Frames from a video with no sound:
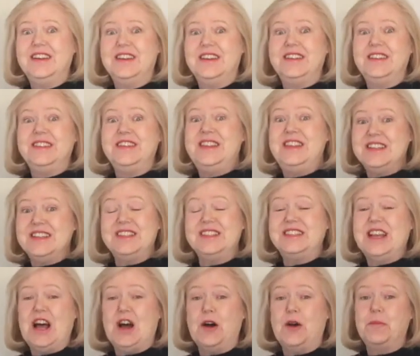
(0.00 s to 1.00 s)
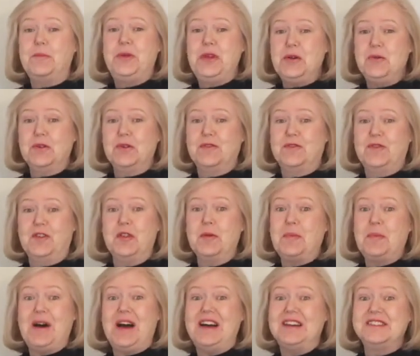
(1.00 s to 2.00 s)
This is how beautiful the
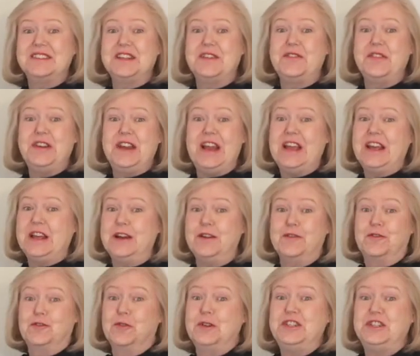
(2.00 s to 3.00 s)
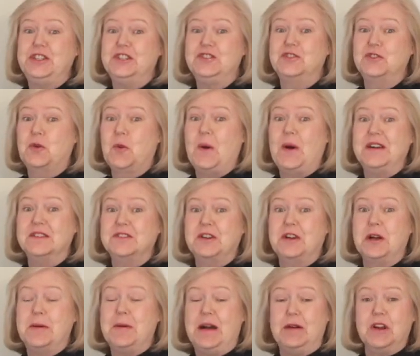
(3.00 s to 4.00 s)
positive and negative Grecian squares come
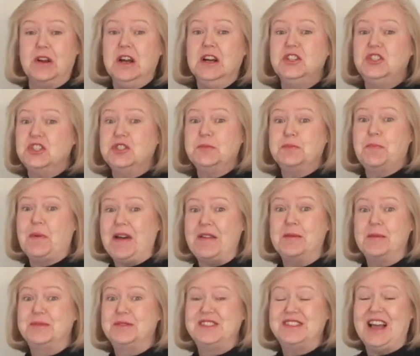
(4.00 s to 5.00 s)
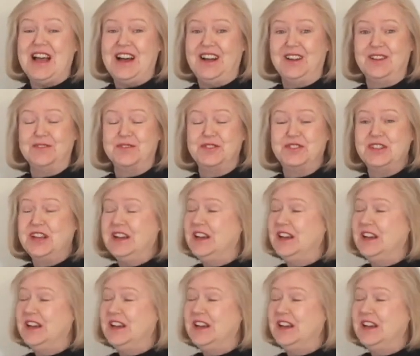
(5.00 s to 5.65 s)
out just by themselves.